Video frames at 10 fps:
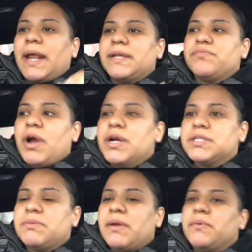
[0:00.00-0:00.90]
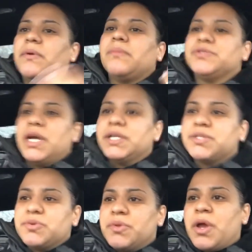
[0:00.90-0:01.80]
I brought her to my room, trying to
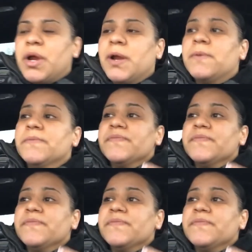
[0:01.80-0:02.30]
soothe her,